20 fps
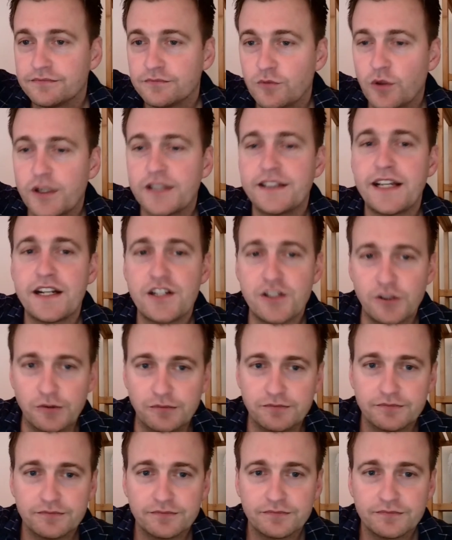What did they do?
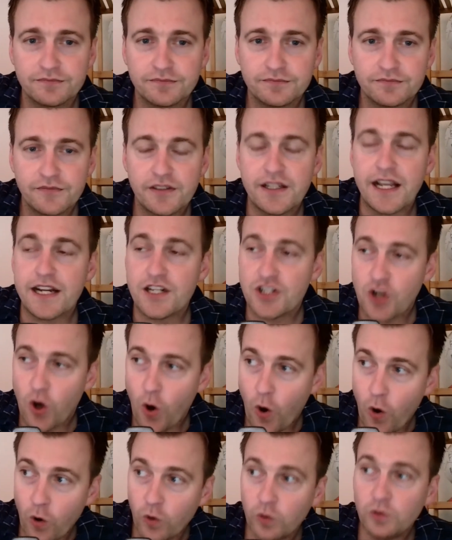They
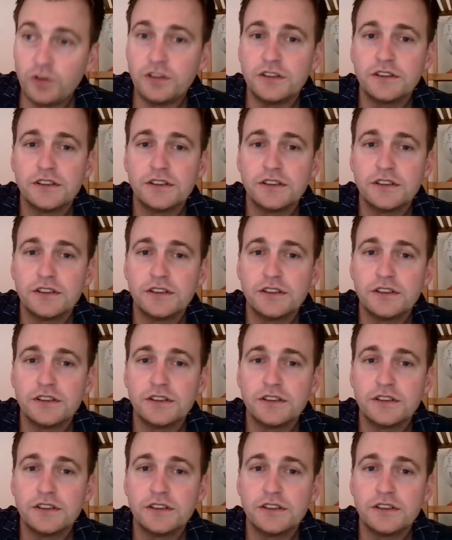told